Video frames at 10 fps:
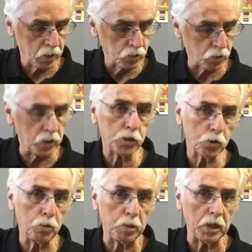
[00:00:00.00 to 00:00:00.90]
So this
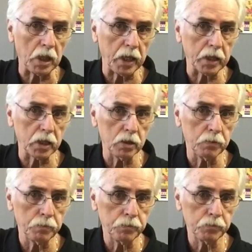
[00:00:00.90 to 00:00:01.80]
would be like
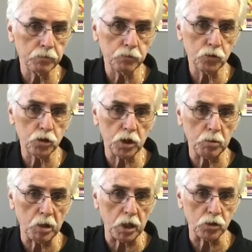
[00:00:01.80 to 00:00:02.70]
G
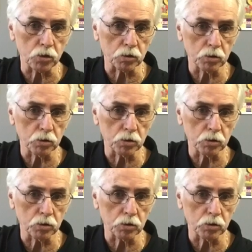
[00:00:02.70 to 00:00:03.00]
major.